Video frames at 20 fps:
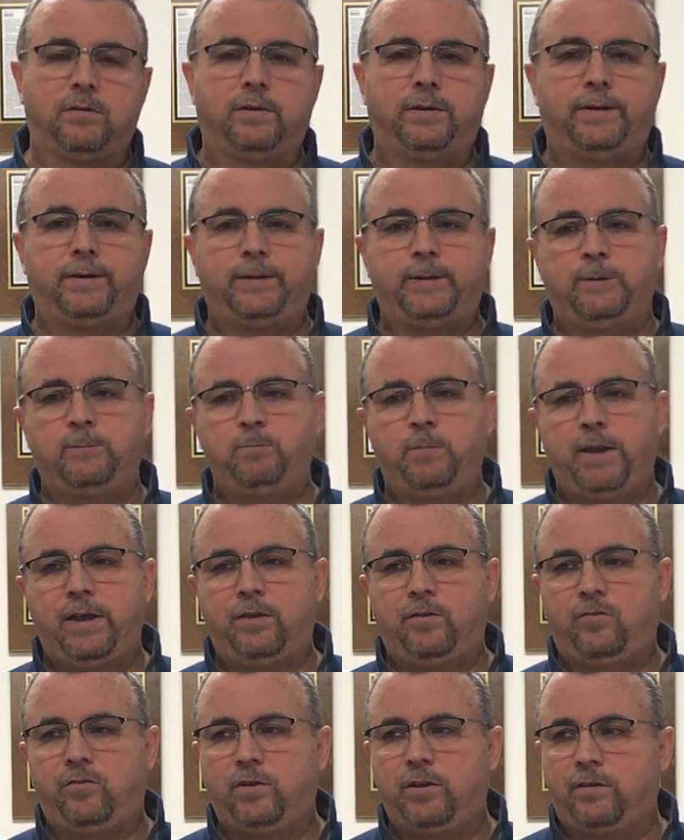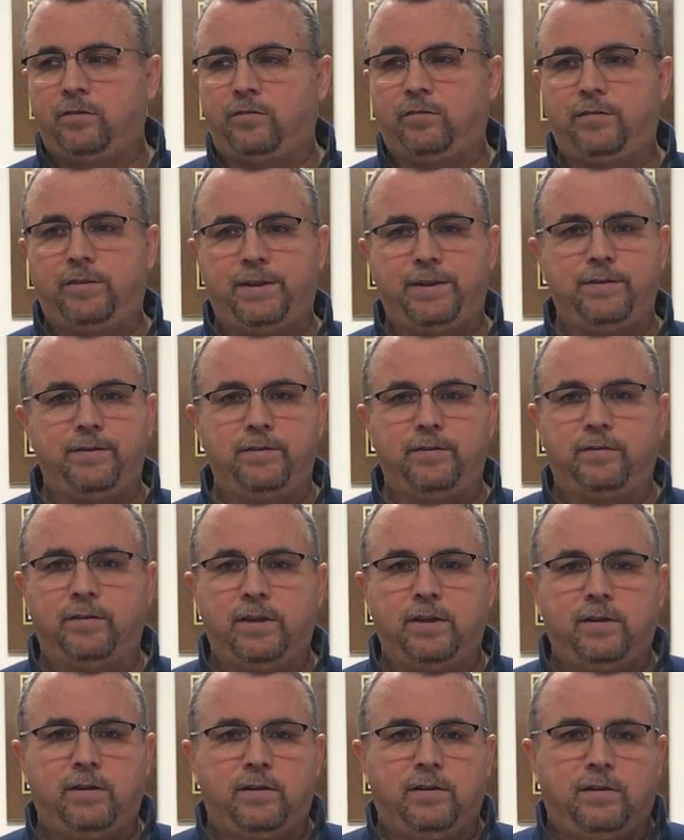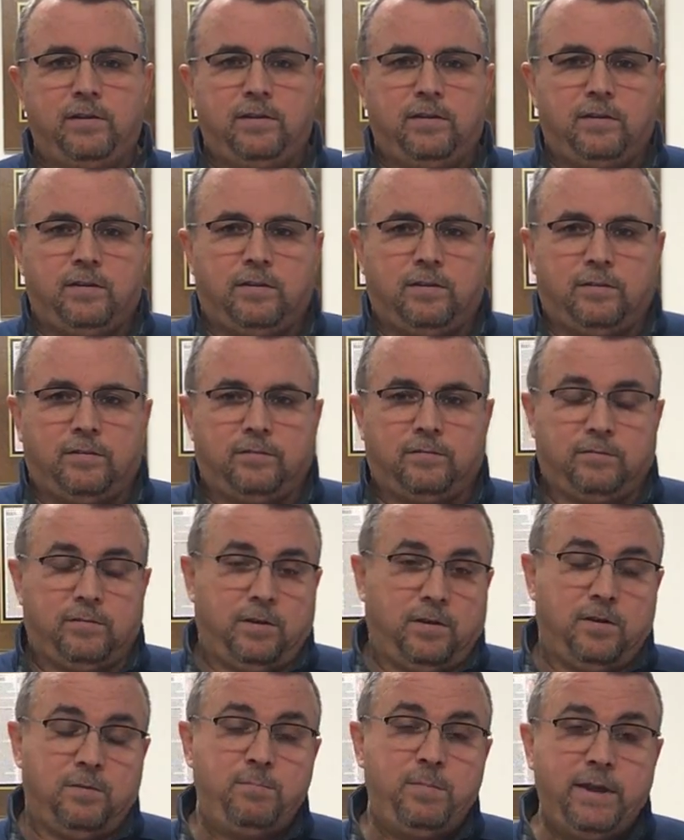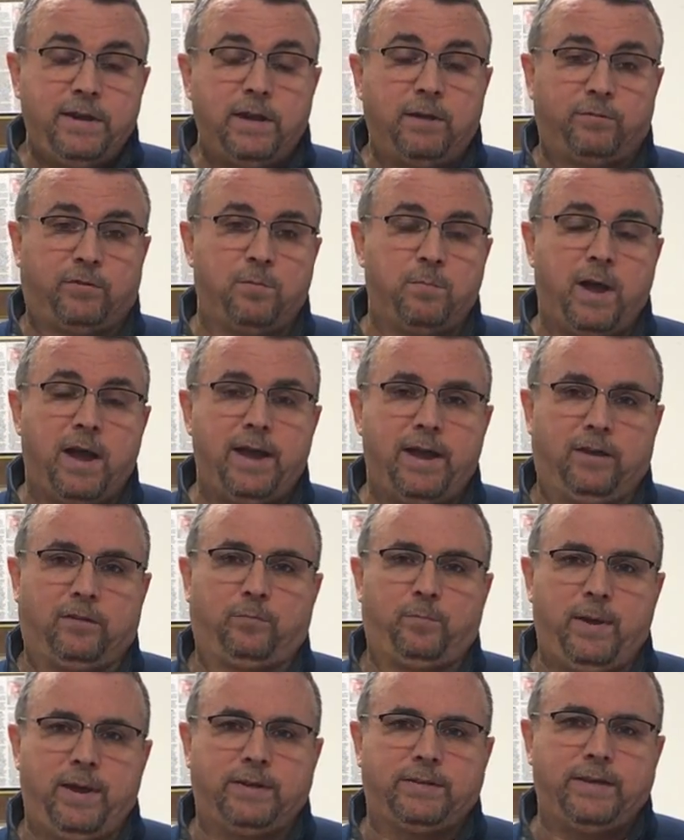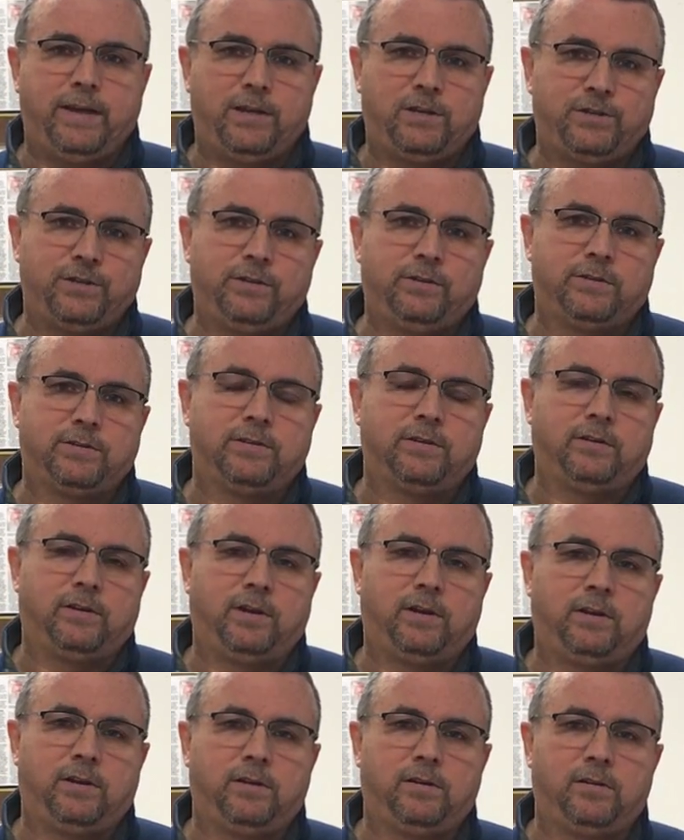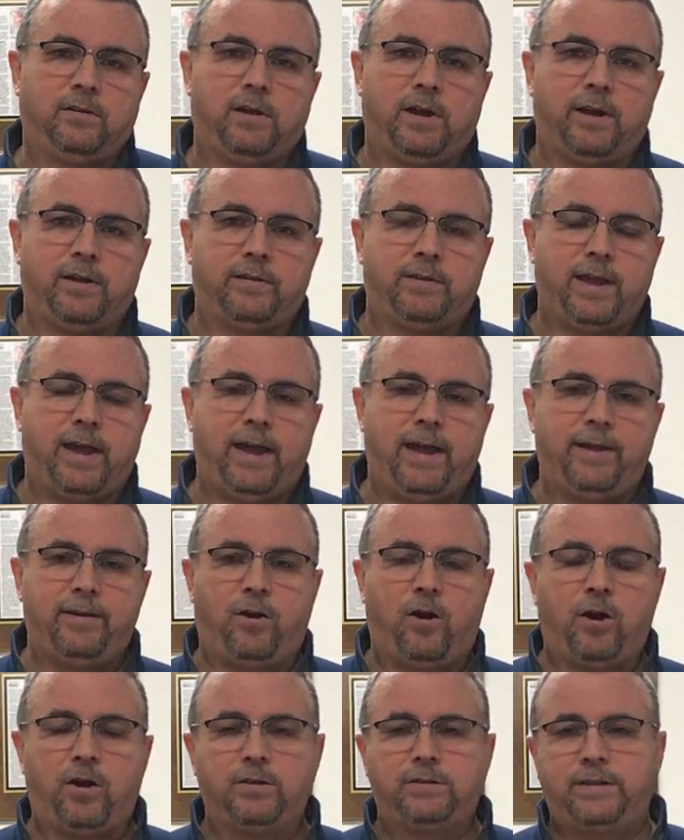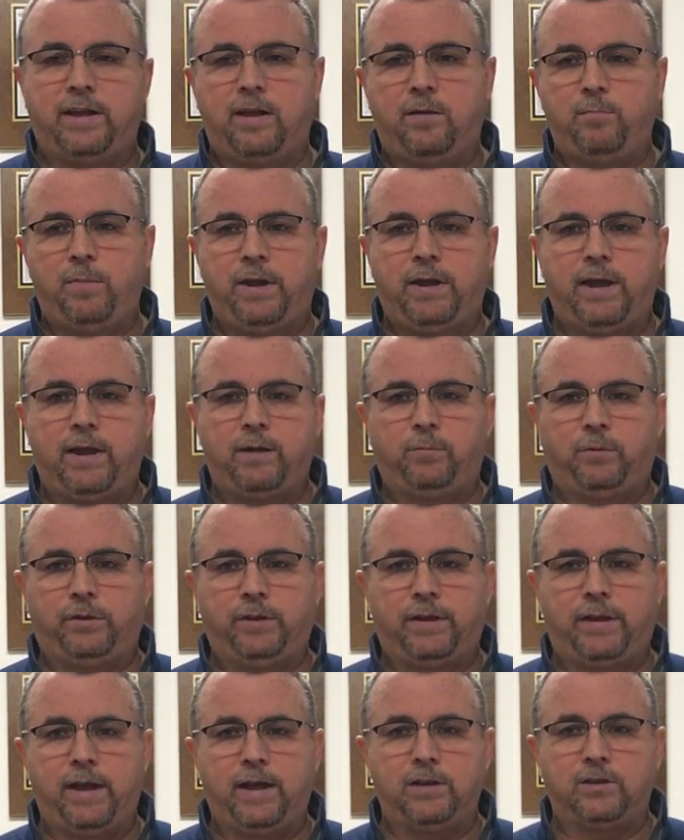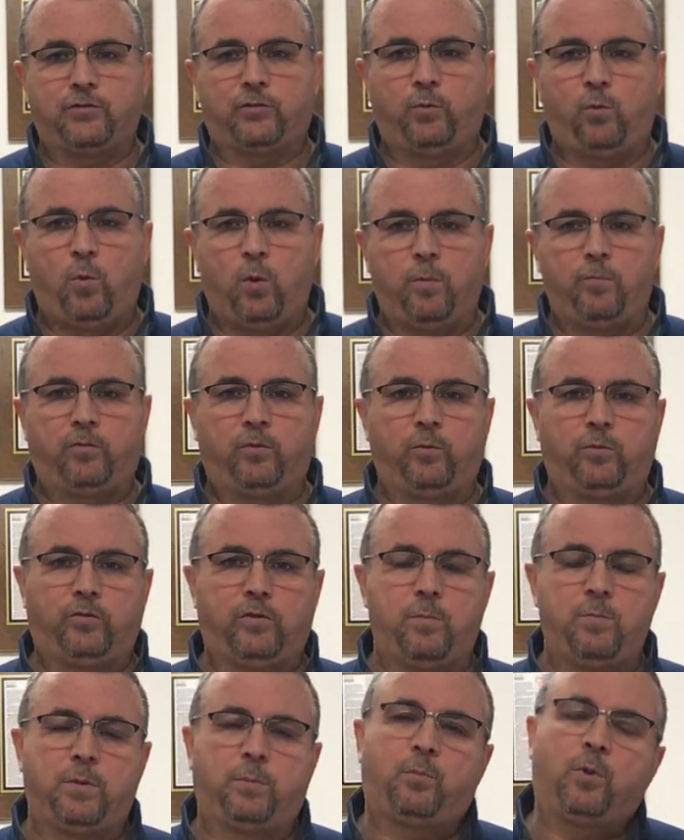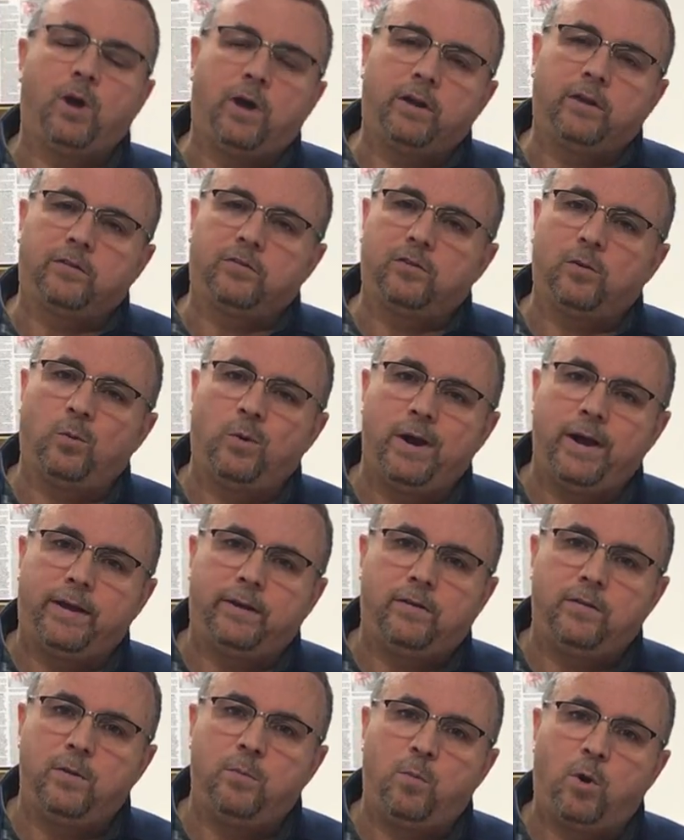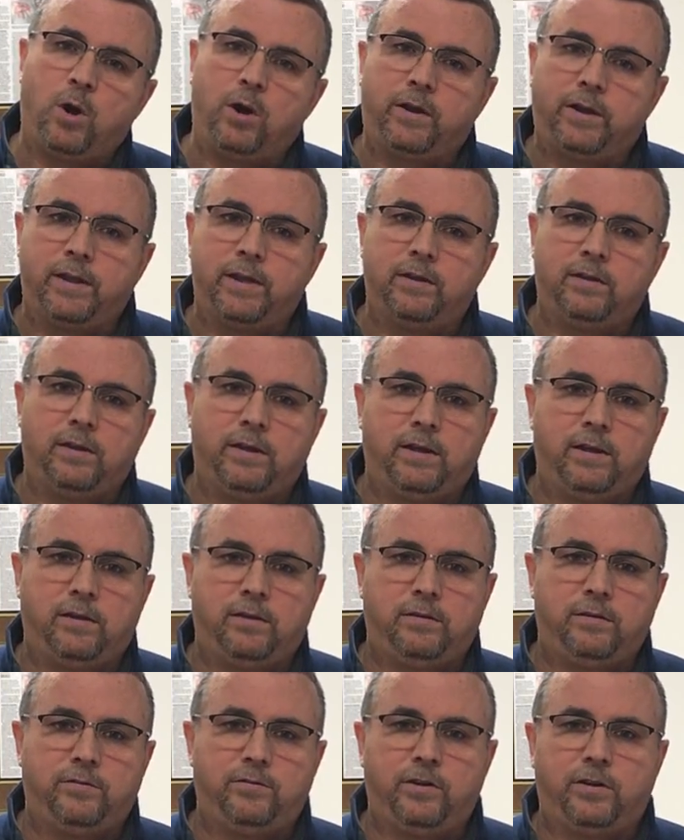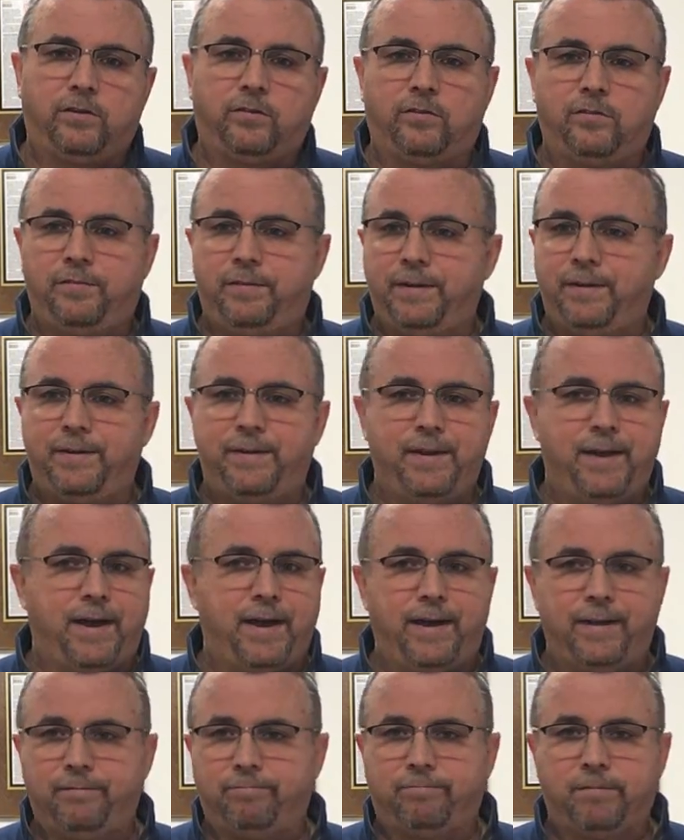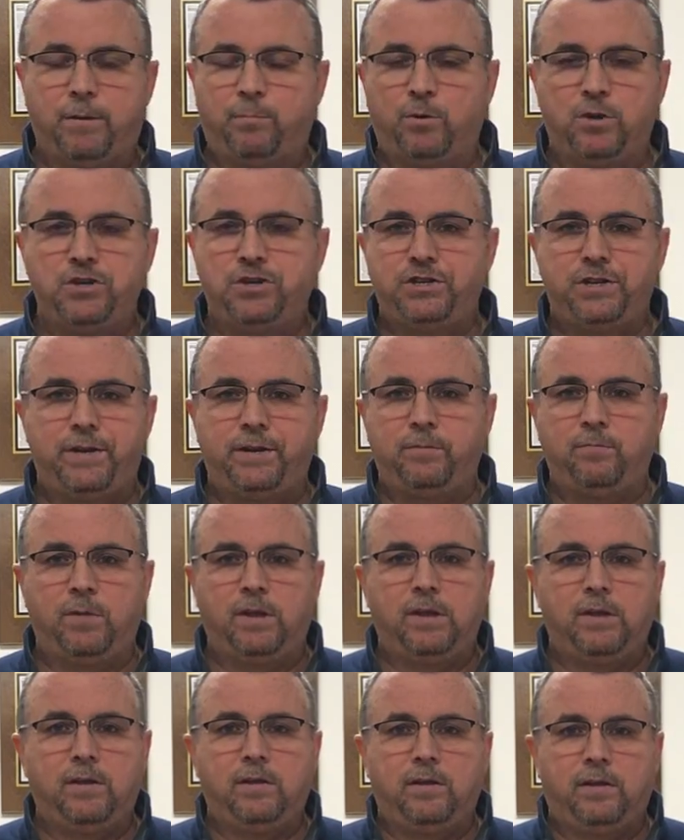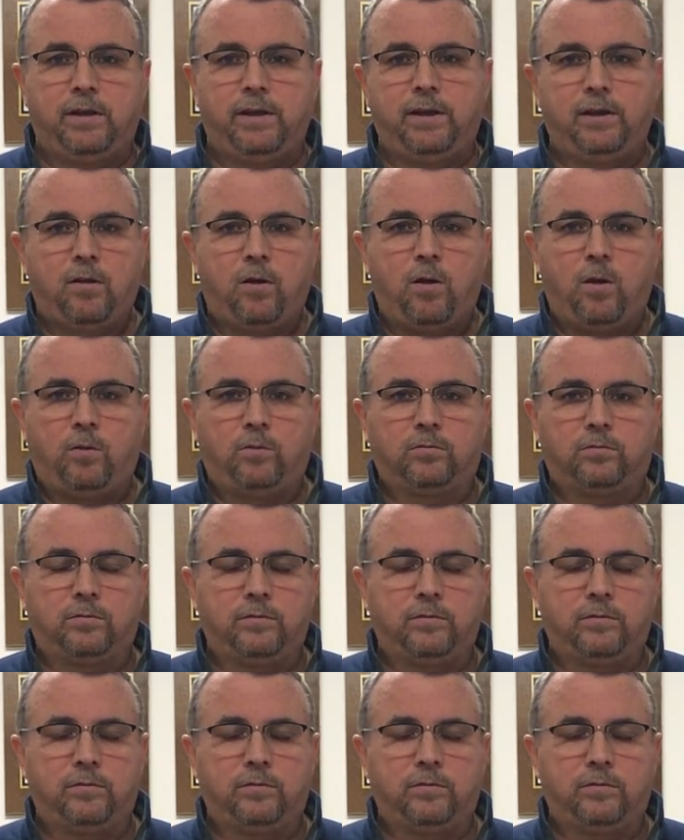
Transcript: It just didn't meet up to my expectations. I had a hard time being able to catch swarms with some of the products that were out on the market and just did not appreciate them at all.